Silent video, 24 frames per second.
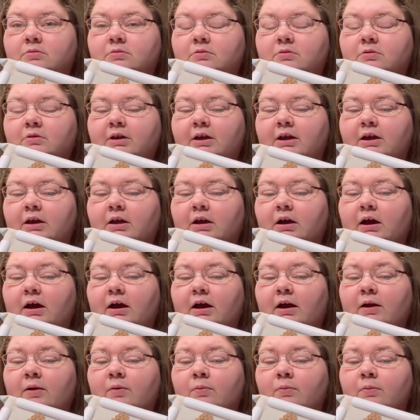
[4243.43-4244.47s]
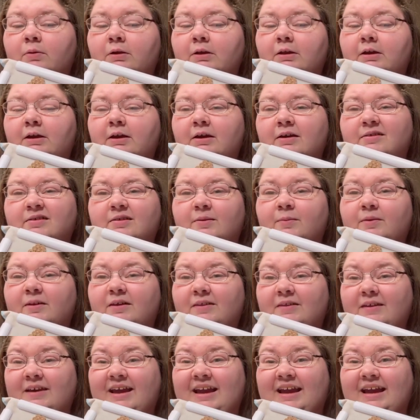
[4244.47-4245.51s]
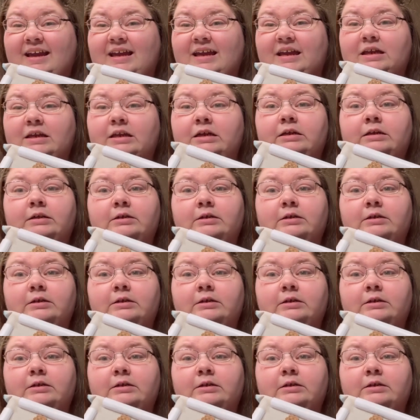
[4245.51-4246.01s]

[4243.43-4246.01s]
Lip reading: Like I really, except like the Hade,